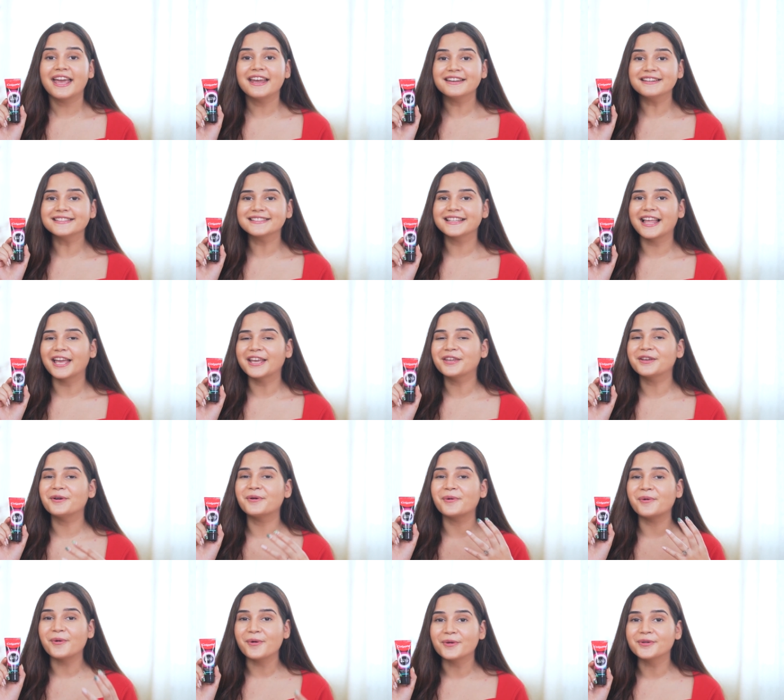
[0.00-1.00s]
It is like
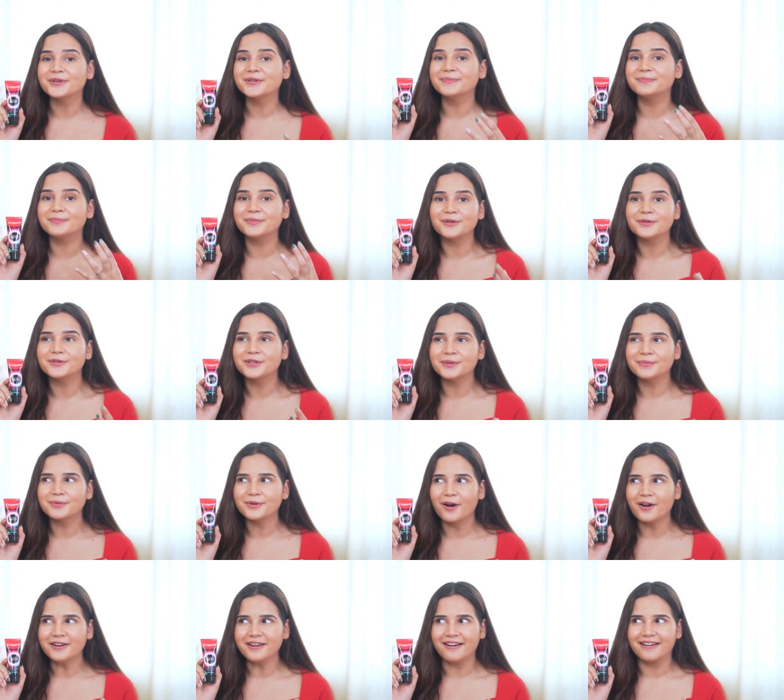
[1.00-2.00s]
your oral beauty
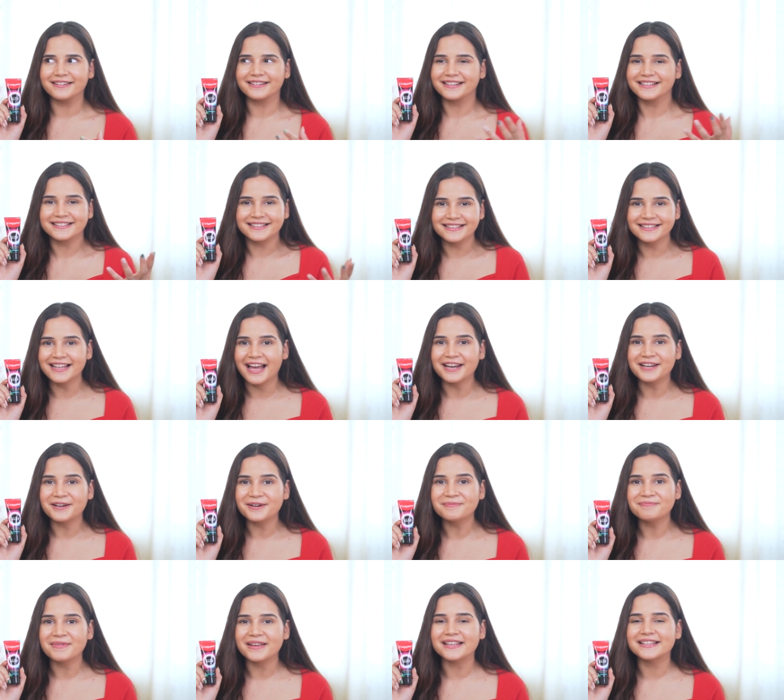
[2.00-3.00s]
product. Isn't that
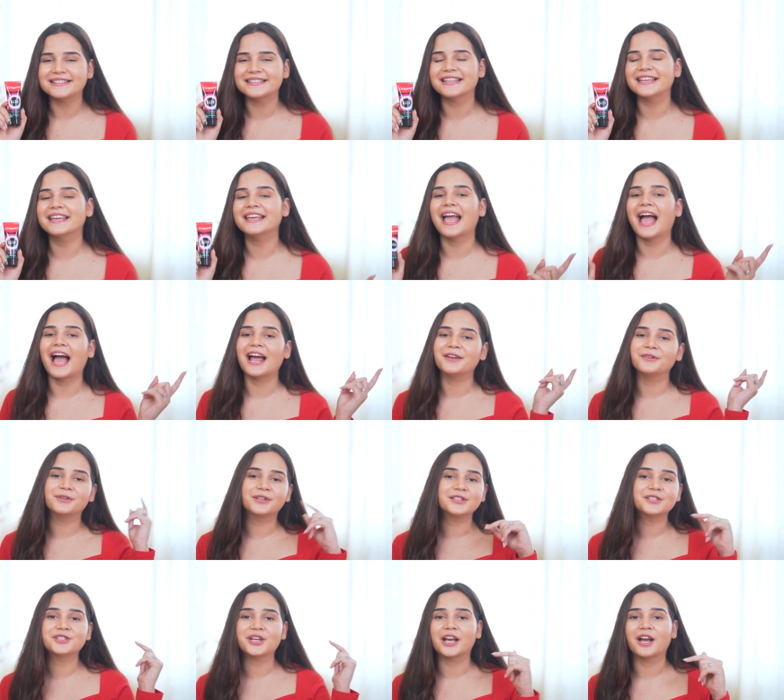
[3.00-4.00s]
amazing? And you
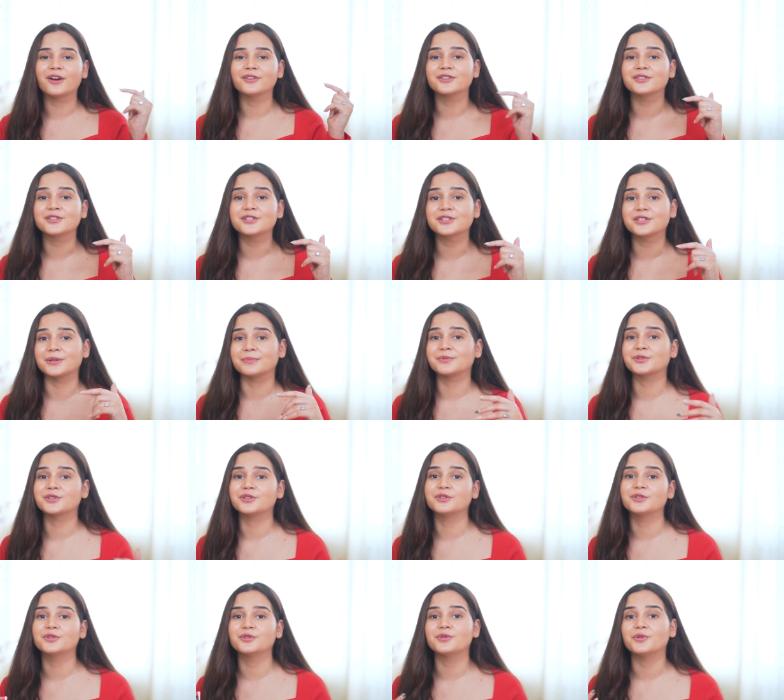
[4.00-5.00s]
can check out the
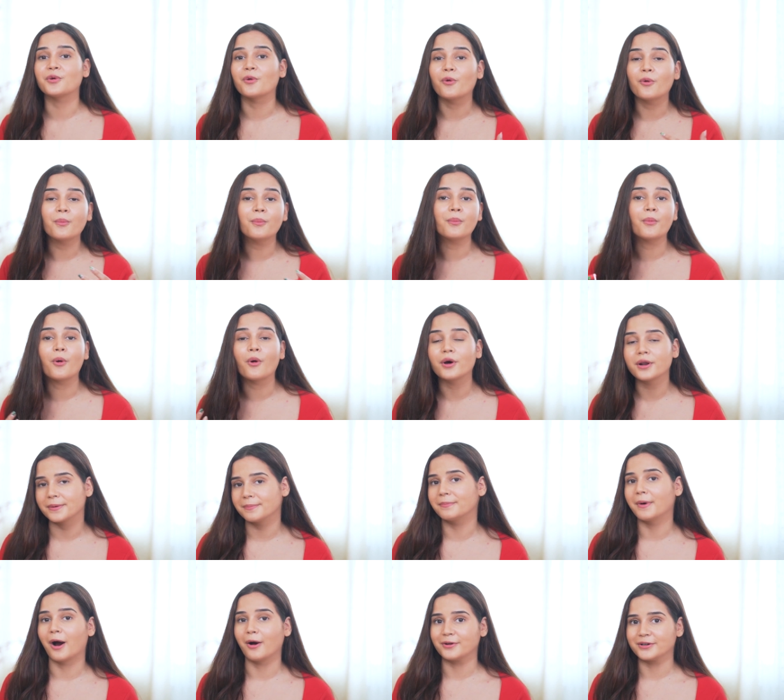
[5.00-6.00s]
description to know more
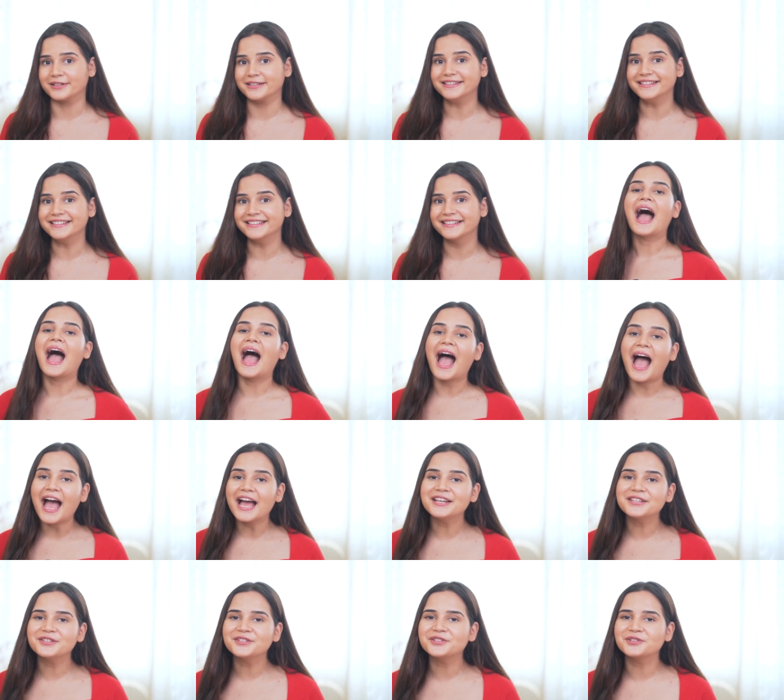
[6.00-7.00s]
about it.
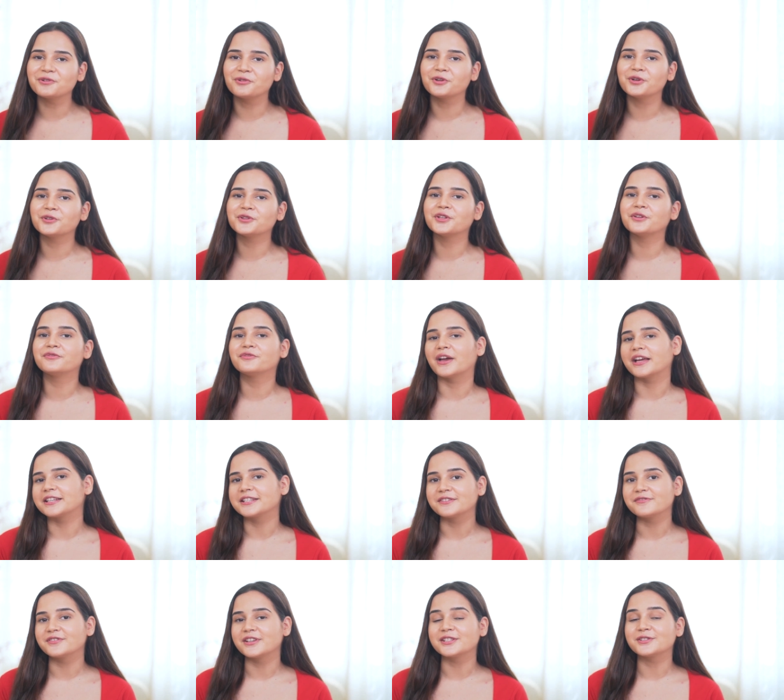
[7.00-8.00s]
And to show you the
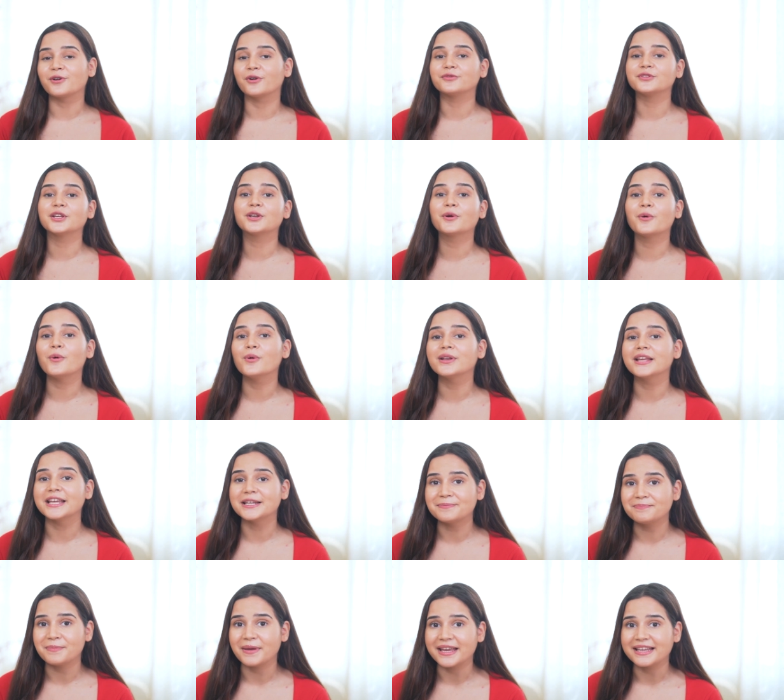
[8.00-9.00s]
effectiveness of the
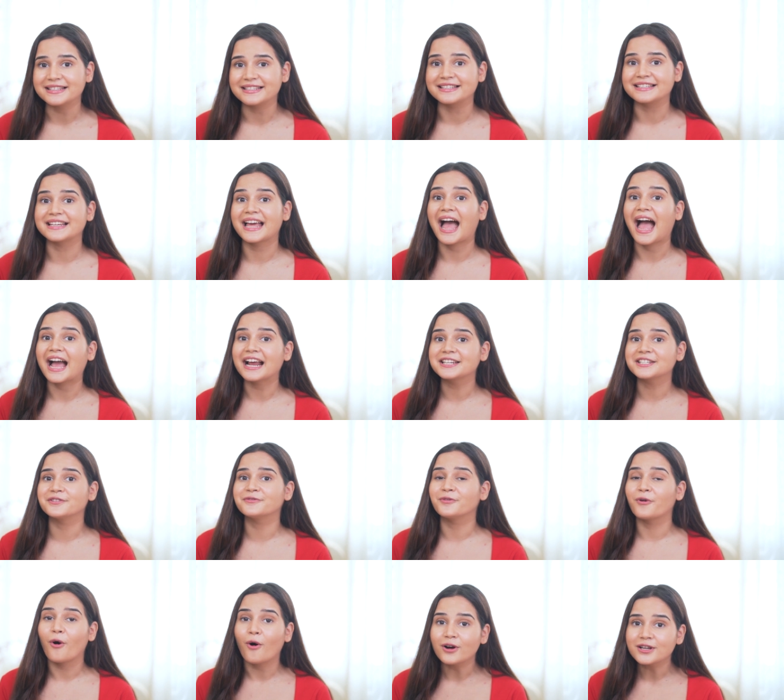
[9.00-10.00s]
Colgate patent
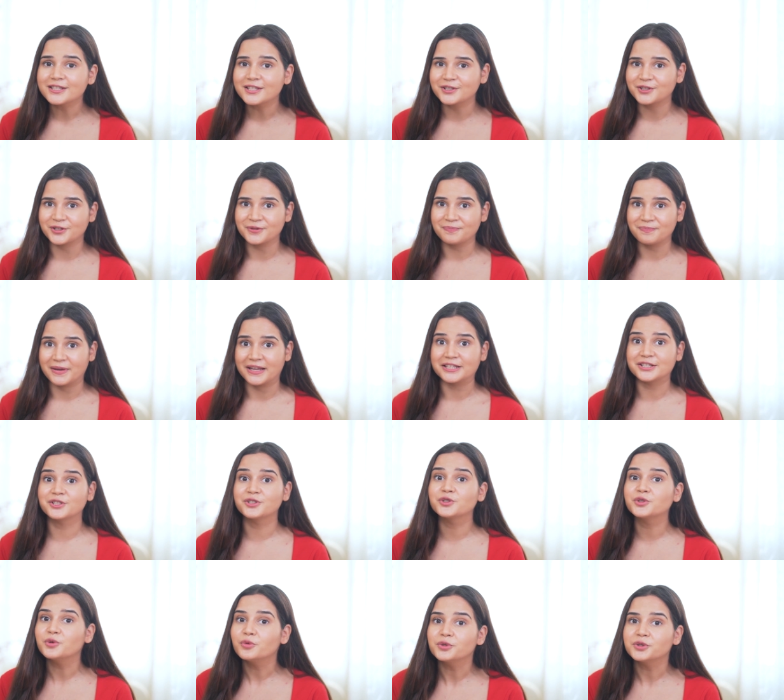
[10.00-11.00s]
active oxygen
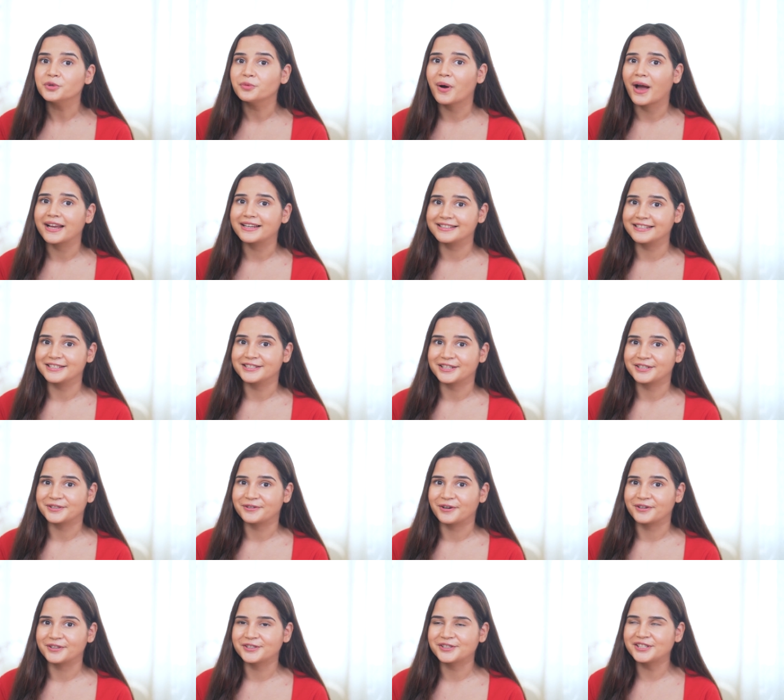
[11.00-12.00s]
based tooth whitening
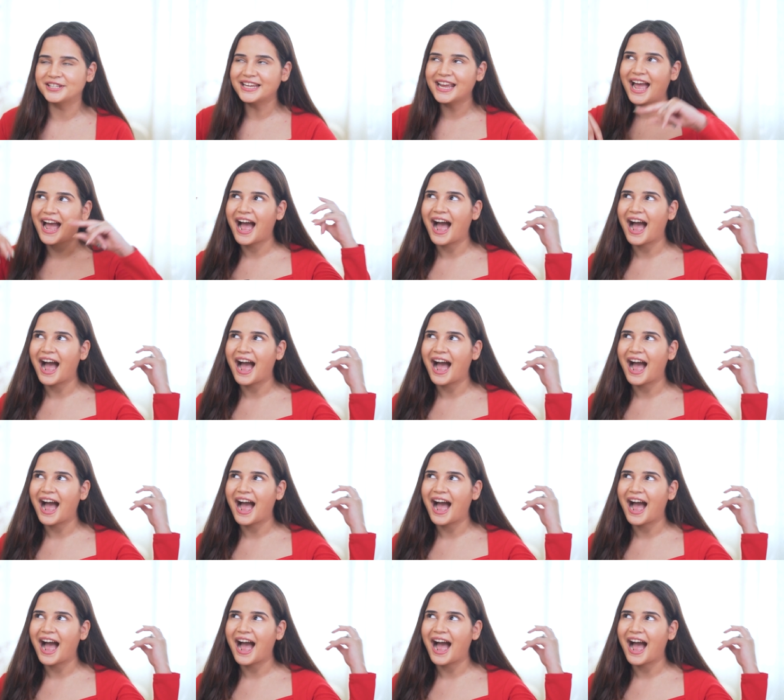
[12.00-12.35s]
technology,